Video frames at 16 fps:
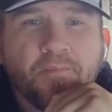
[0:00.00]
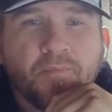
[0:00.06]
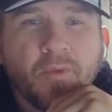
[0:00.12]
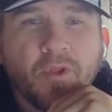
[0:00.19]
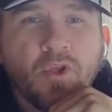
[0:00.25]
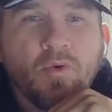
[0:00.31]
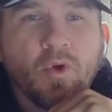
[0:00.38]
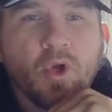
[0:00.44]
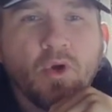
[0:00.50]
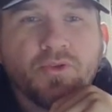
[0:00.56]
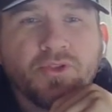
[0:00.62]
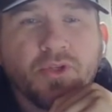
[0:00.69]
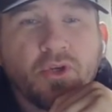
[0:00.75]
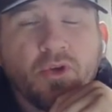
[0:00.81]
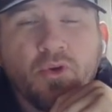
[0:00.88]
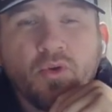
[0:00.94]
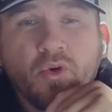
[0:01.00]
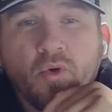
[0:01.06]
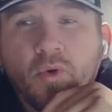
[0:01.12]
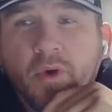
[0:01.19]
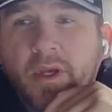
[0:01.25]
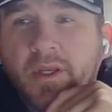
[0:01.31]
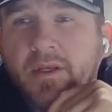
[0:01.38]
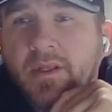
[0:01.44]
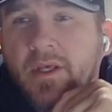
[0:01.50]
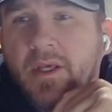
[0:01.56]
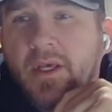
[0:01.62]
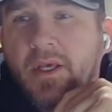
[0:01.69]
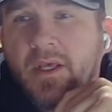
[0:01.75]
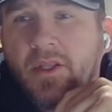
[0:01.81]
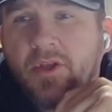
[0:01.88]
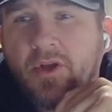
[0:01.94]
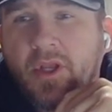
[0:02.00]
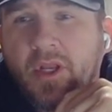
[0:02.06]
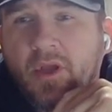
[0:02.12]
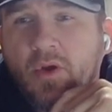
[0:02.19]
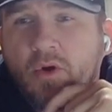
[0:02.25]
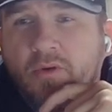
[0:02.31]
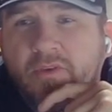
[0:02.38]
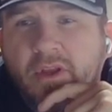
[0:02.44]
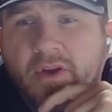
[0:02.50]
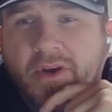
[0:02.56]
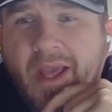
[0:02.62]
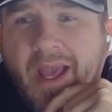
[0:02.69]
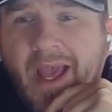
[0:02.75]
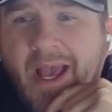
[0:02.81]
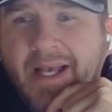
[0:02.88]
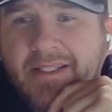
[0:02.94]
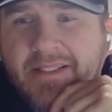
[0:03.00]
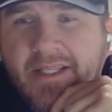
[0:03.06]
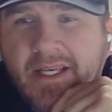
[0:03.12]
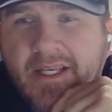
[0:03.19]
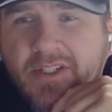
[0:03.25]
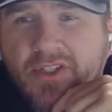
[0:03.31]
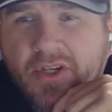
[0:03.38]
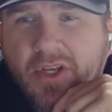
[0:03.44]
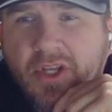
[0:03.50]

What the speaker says: you will go to Kucoin. You're going to go over here to assets. You're going